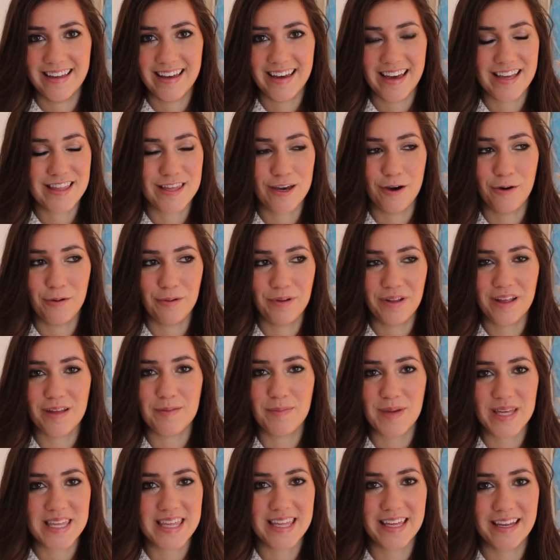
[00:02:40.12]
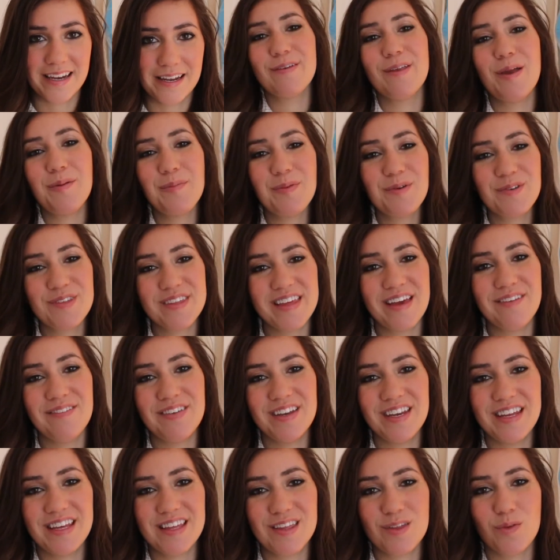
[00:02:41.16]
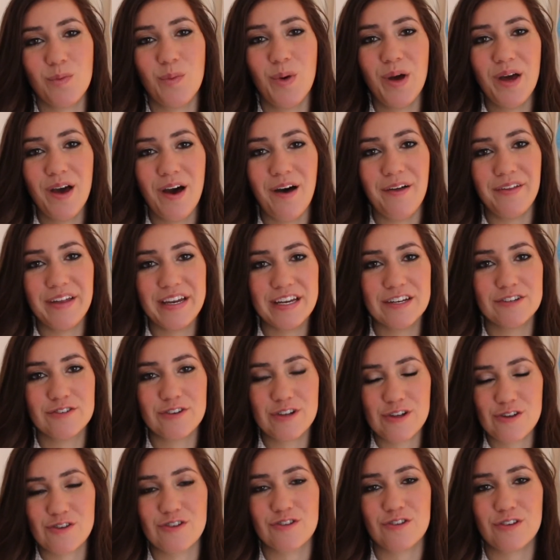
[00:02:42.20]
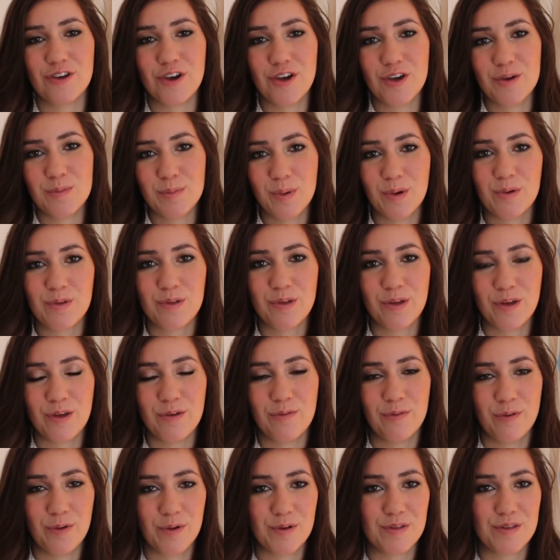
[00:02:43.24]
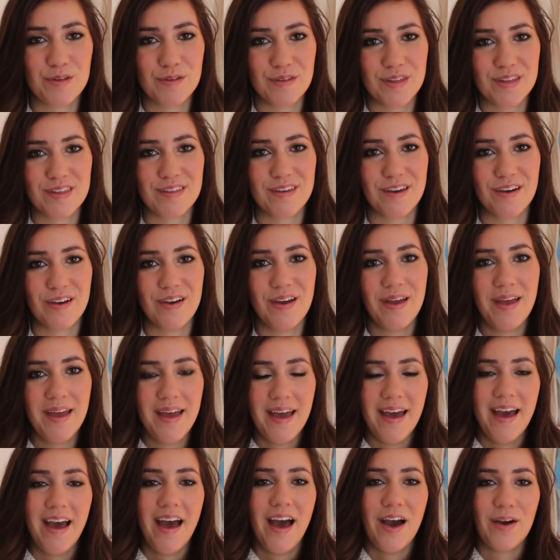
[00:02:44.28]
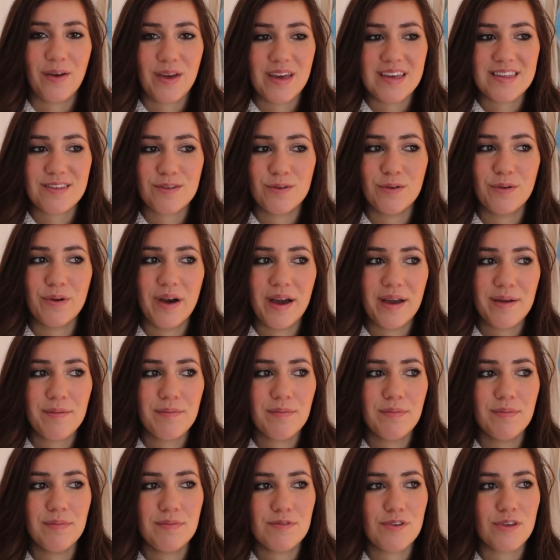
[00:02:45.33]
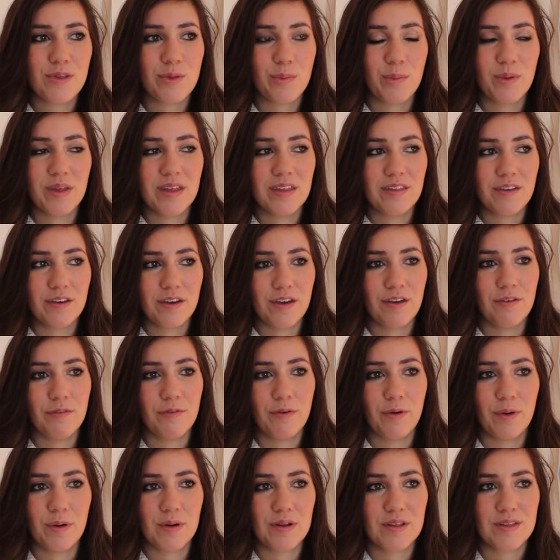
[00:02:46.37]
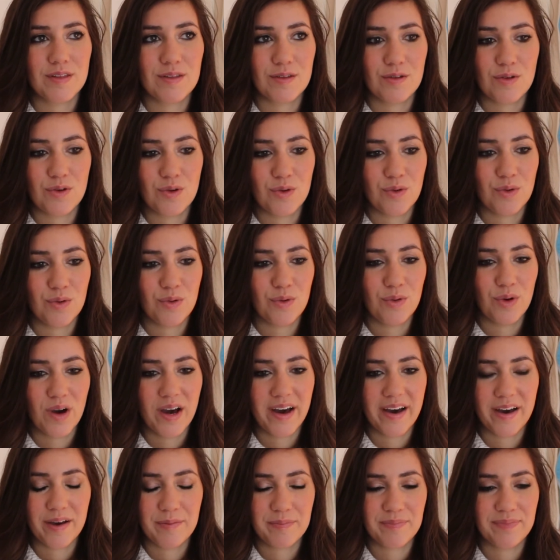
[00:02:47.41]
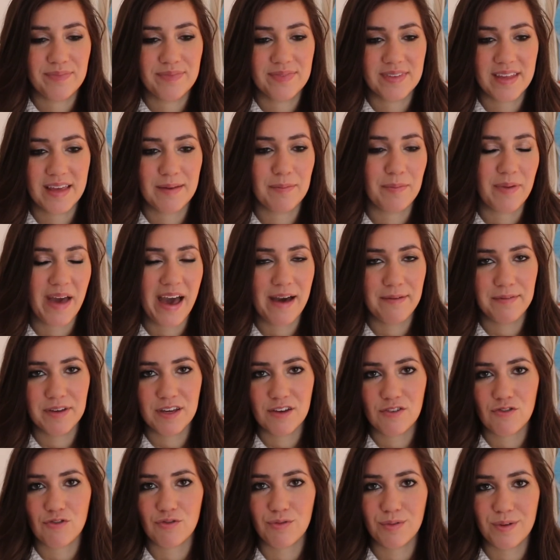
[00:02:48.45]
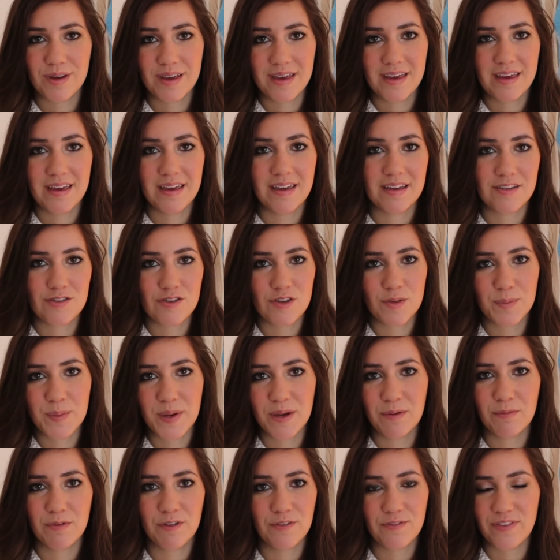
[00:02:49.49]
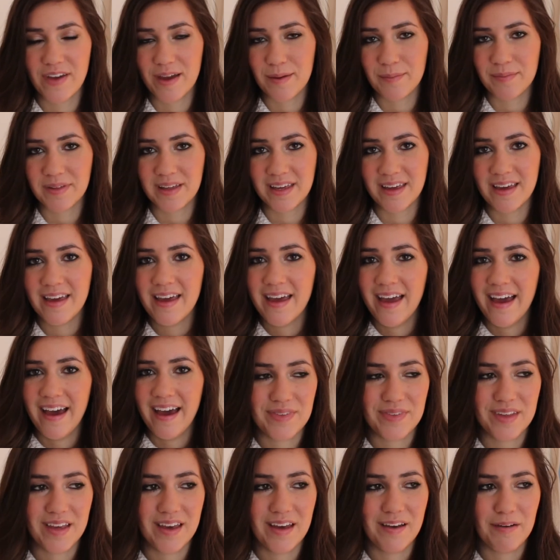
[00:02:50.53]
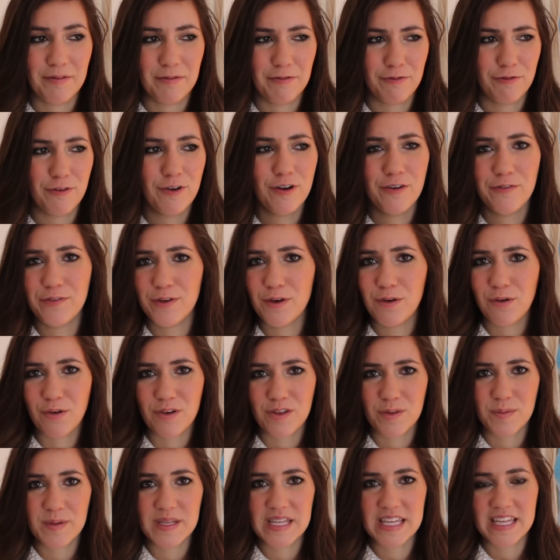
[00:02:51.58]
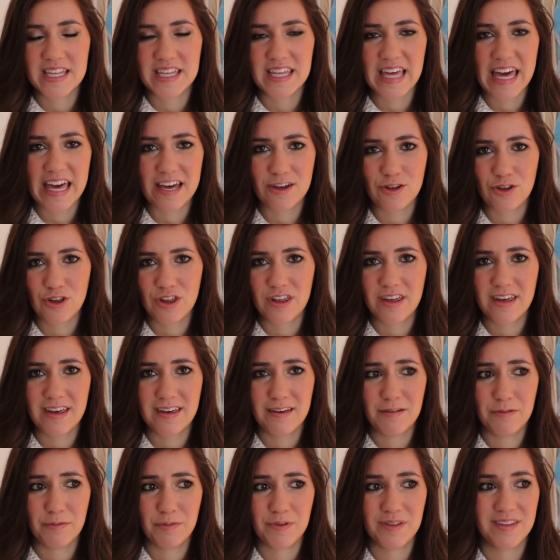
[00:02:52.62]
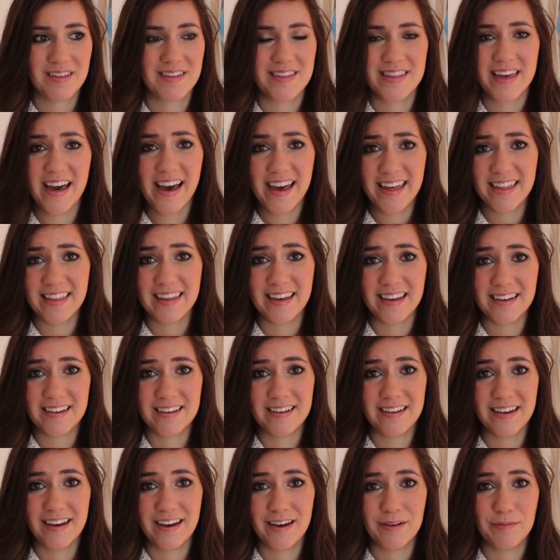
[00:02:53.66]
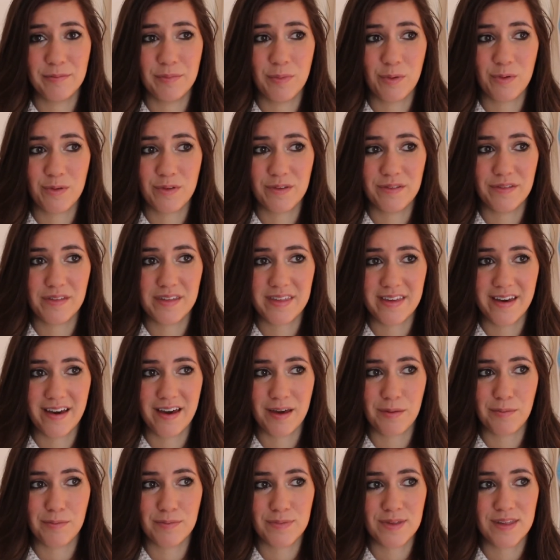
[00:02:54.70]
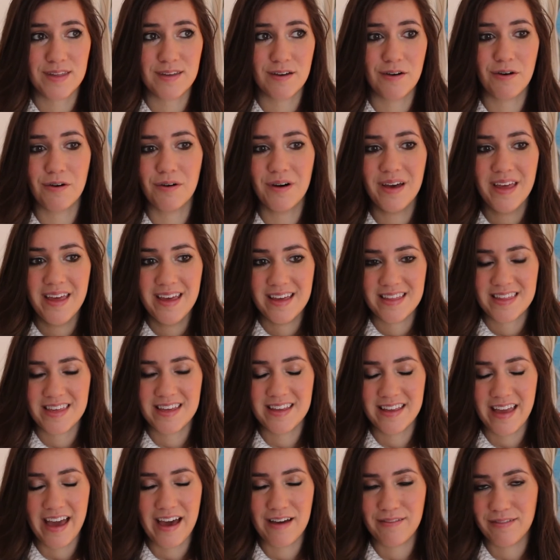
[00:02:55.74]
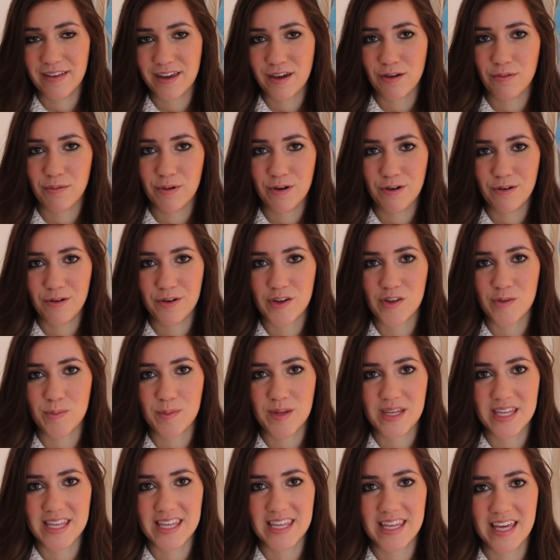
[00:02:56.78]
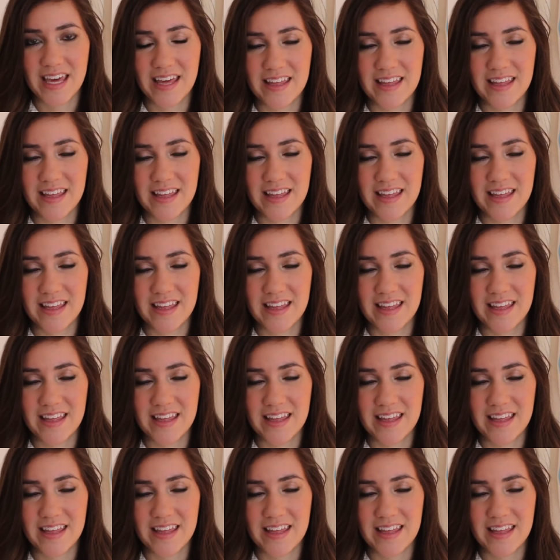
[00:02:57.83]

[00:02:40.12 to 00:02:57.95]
I totally messed up. number seven is what holiday traditions are you most looking forward to this year? Okay, so I'm just really looking forward to um, having a tree and just being with family uh, for a few Christmases, I actually was in Thailand um, most of the time, so didn't have like a real Christmas.